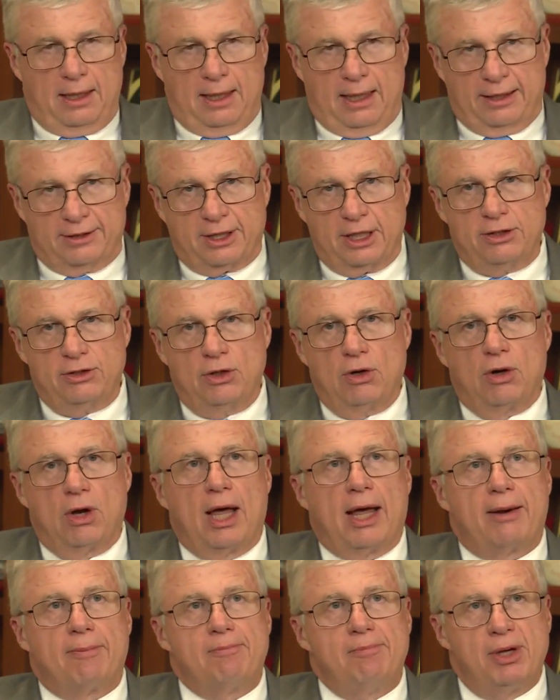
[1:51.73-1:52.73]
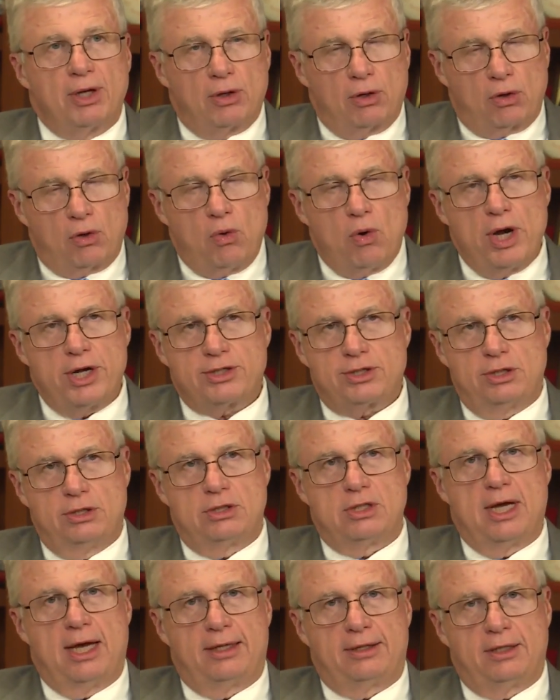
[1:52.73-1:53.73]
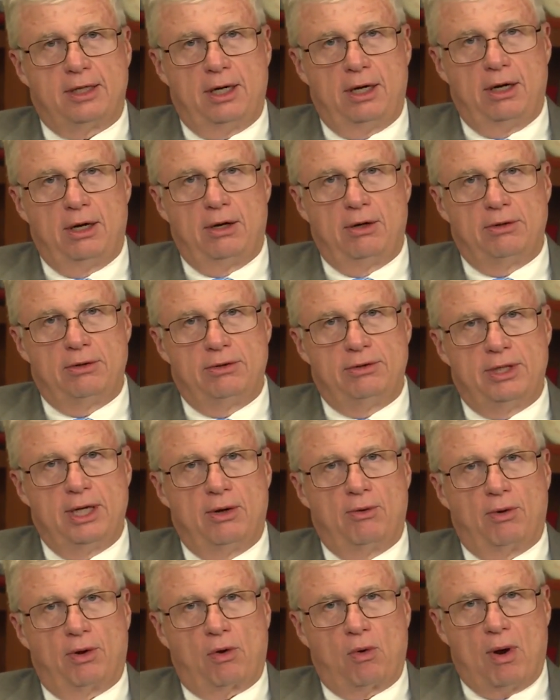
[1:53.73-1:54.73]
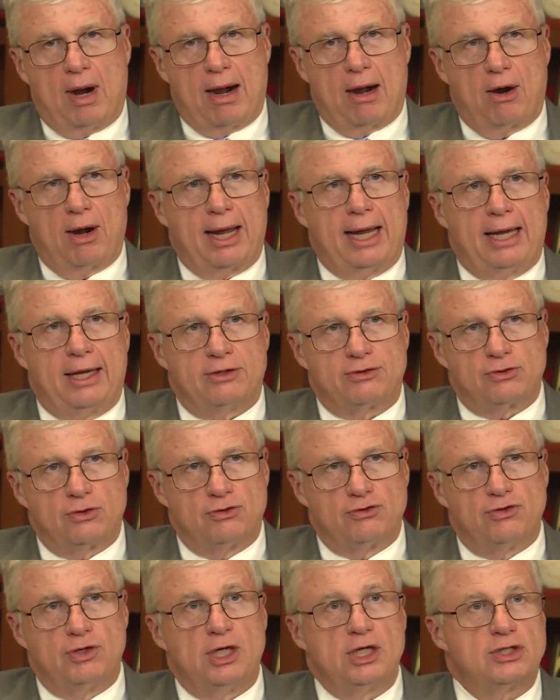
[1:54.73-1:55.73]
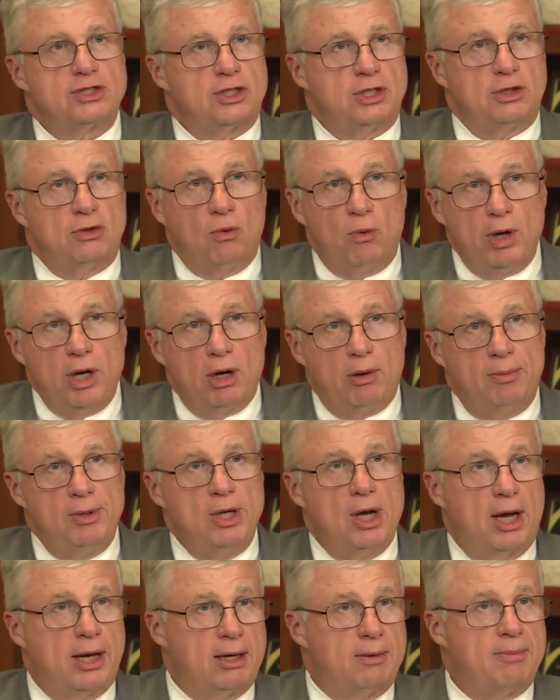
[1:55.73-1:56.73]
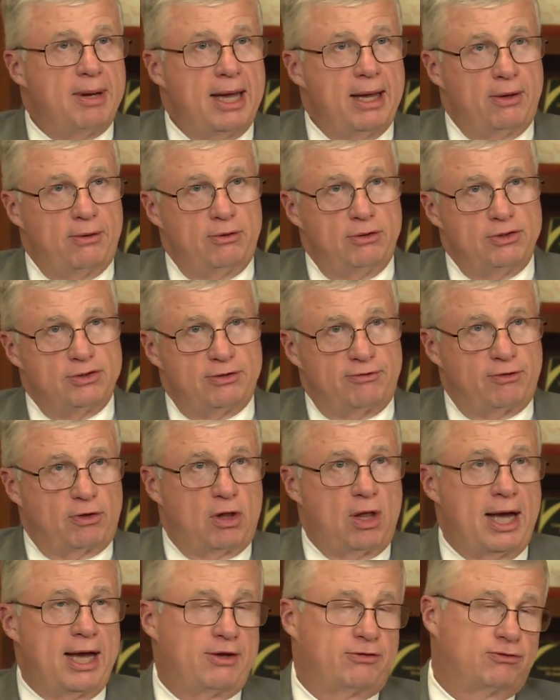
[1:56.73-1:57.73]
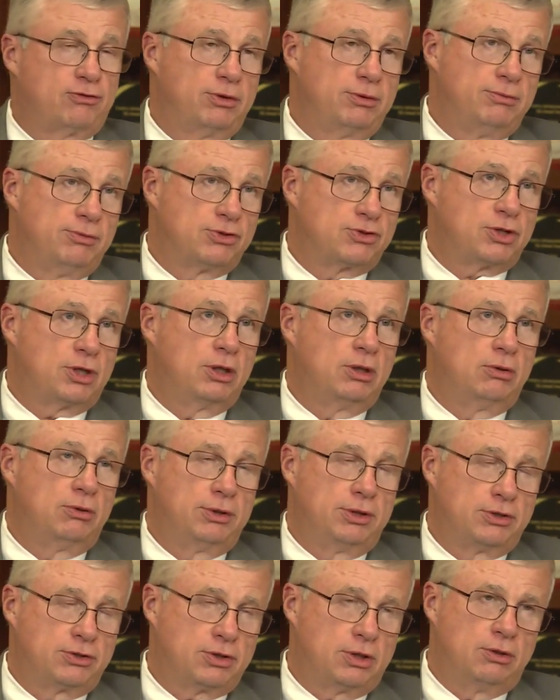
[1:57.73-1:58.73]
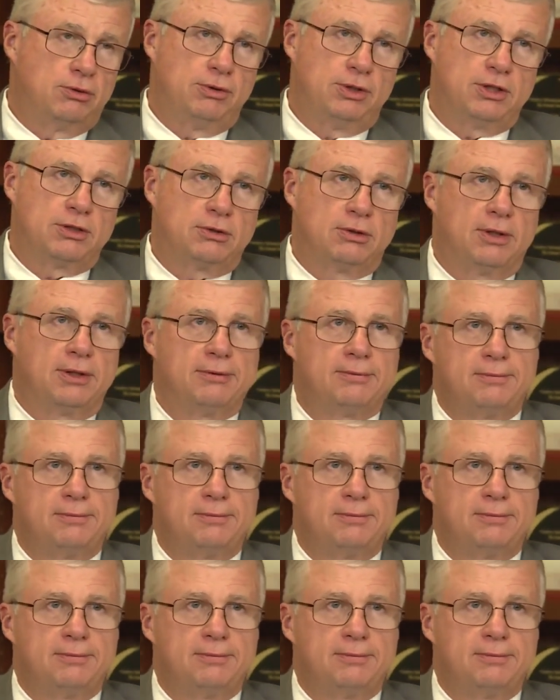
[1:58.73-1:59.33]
I think there are a lot of bigger questions out there that require answers that extend well beyond the boundaries of the classroom, the school, and the school district.